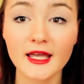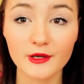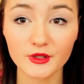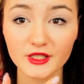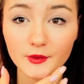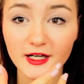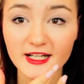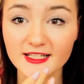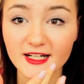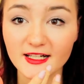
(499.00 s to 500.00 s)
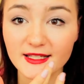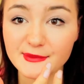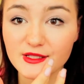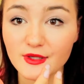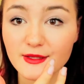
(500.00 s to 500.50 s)
And when you're wearing dark
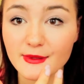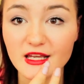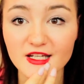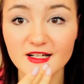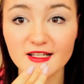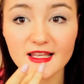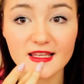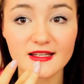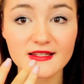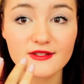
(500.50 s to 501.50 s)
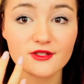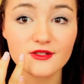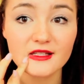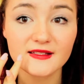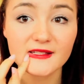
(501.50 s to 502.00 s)
lips, you want to make sure that you
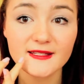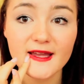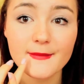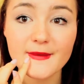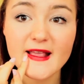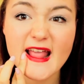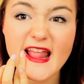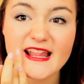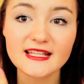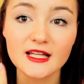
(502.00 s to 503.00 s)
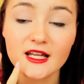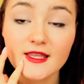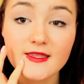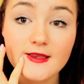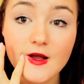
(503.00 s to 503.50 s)
do this step because
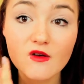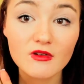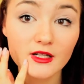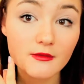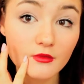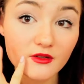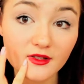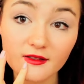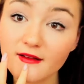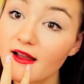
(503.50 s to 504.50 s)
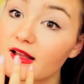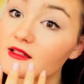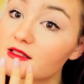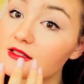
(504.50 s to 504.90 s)
you don't want it moving around.